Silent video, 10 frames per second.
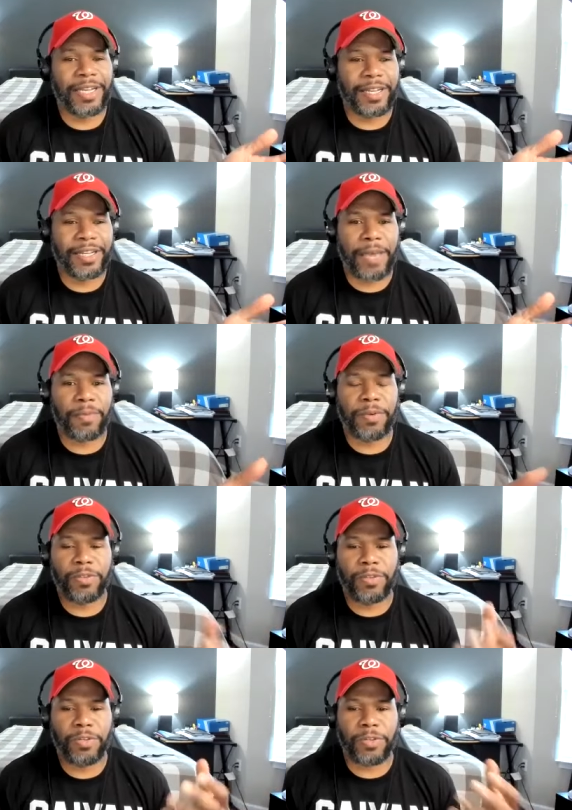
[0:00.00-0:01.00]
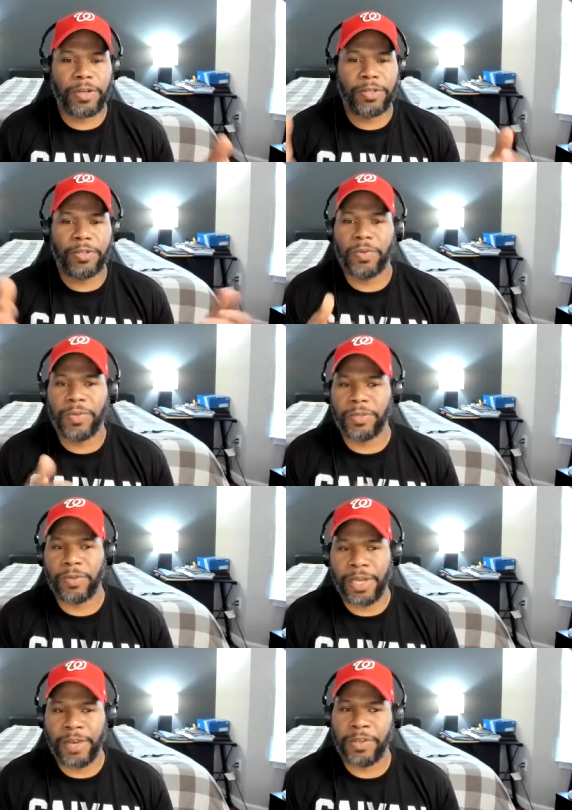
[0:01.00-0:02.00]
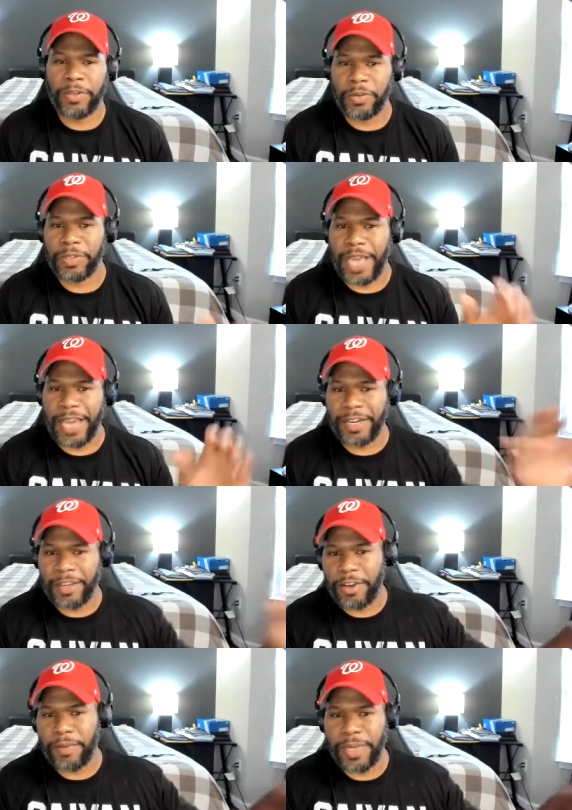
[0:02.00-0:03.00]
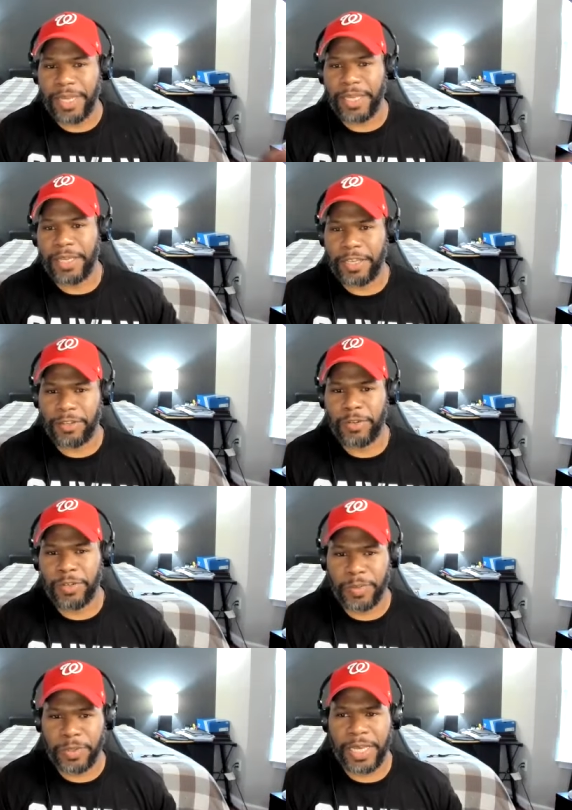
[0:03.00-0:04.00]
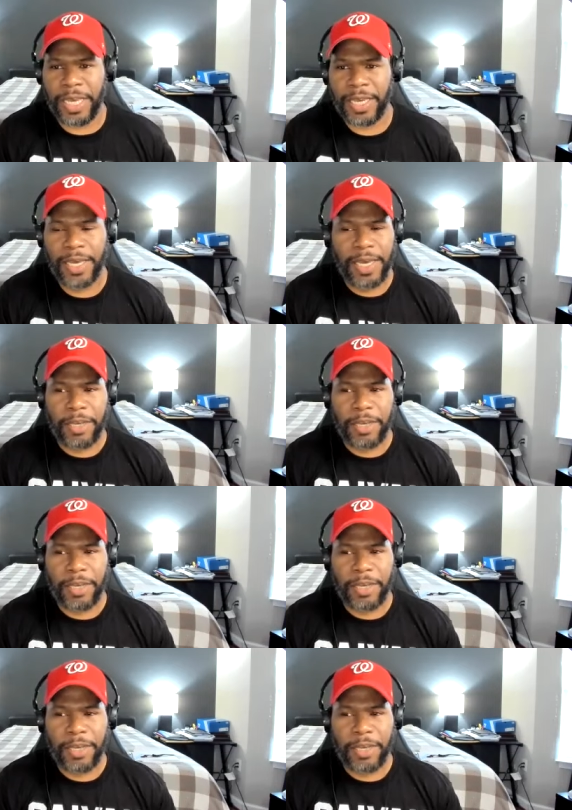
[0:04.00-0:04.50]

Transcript: end of the day, once you start doing what you love and you tackling all your money issues per se,